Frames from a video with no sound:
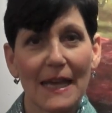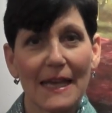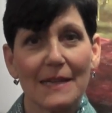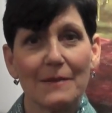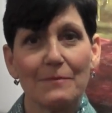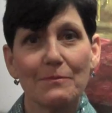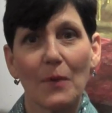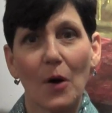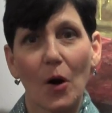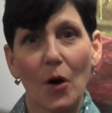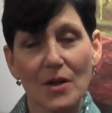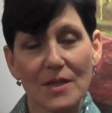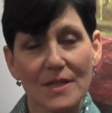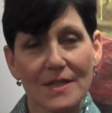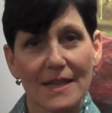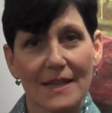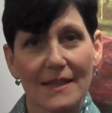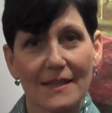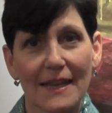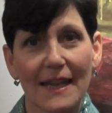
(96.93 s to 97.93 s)
in
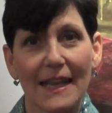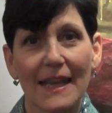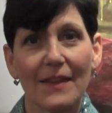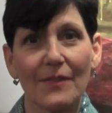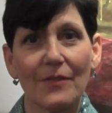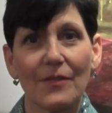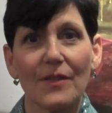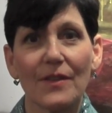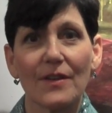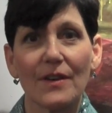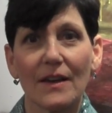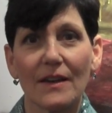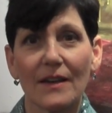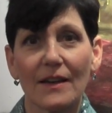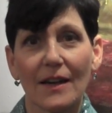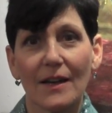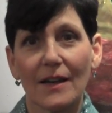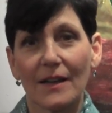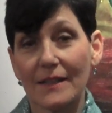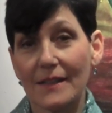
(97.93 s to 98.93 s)
Maarssen in the
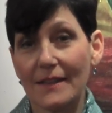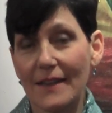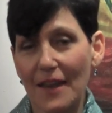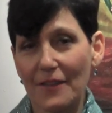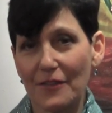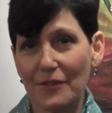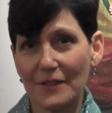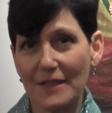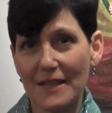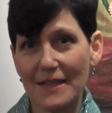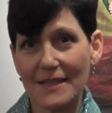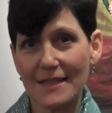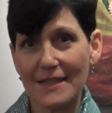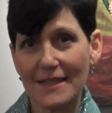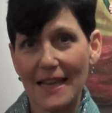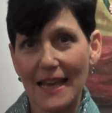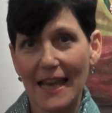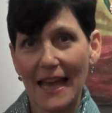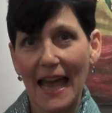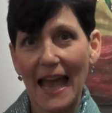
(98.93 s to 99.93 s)
Netherlands.